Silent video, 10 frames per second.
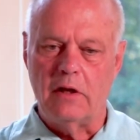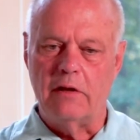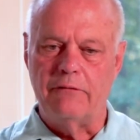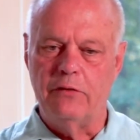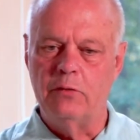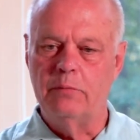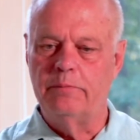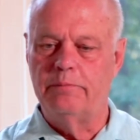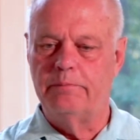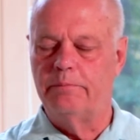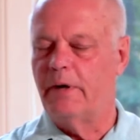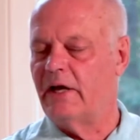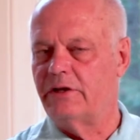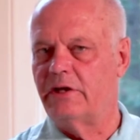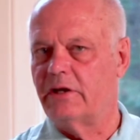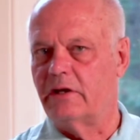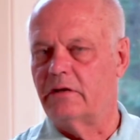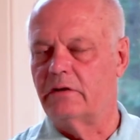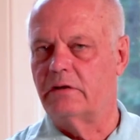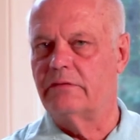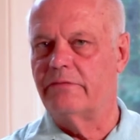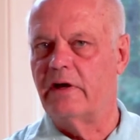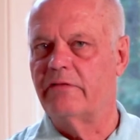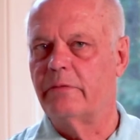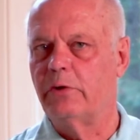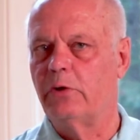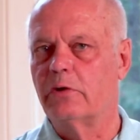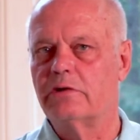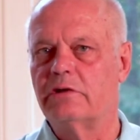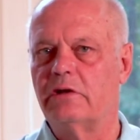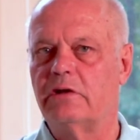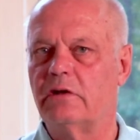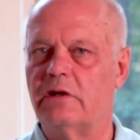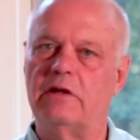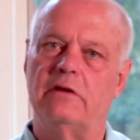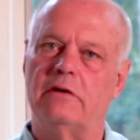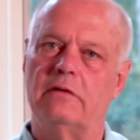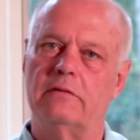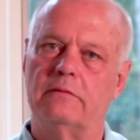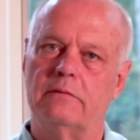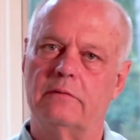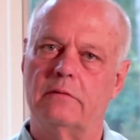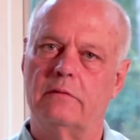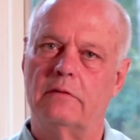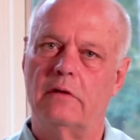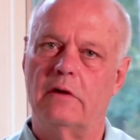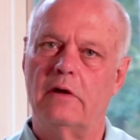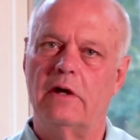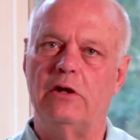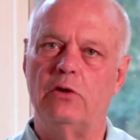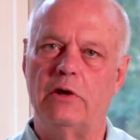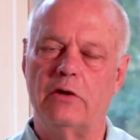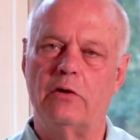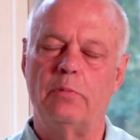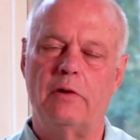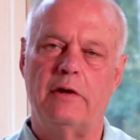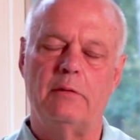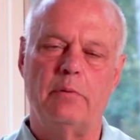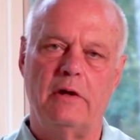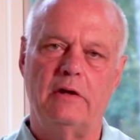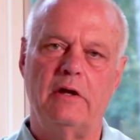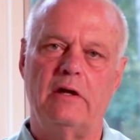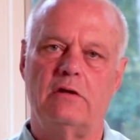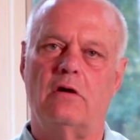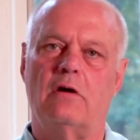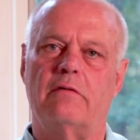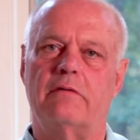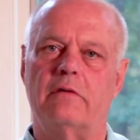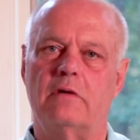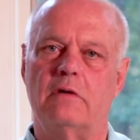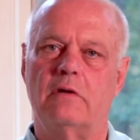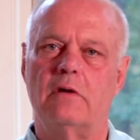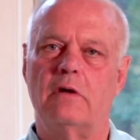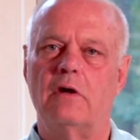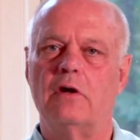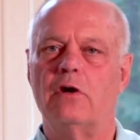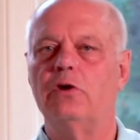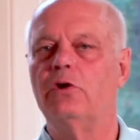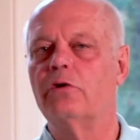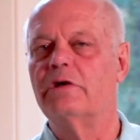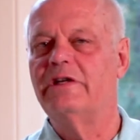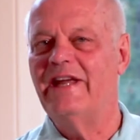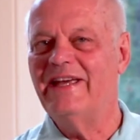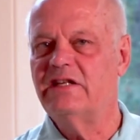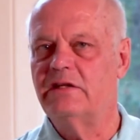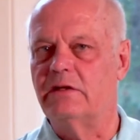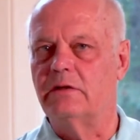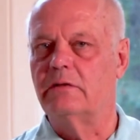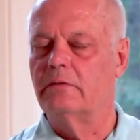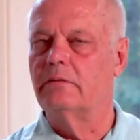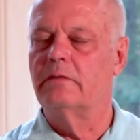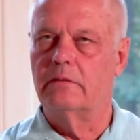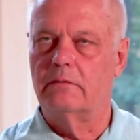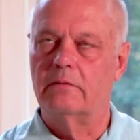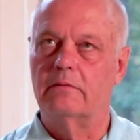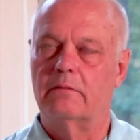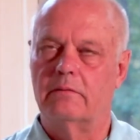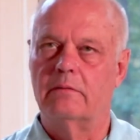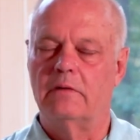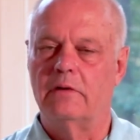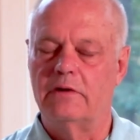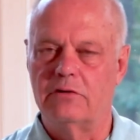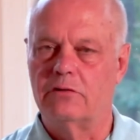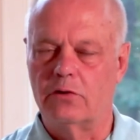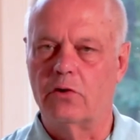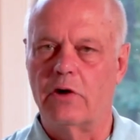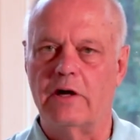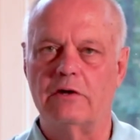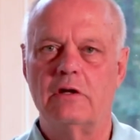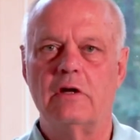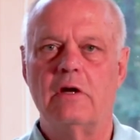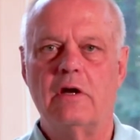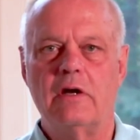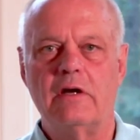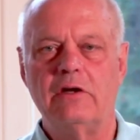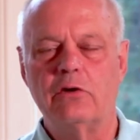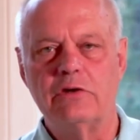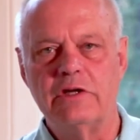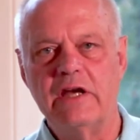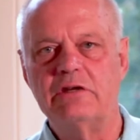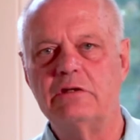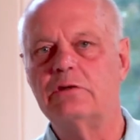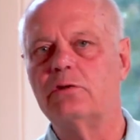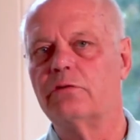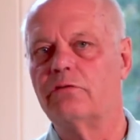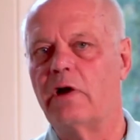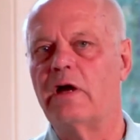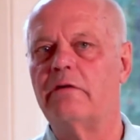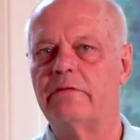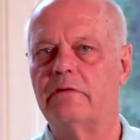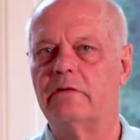If you buy a ticket to fly from New York City to London, and you get on the plane takes off, you're destined, unless there's a crash, you're destined to arrive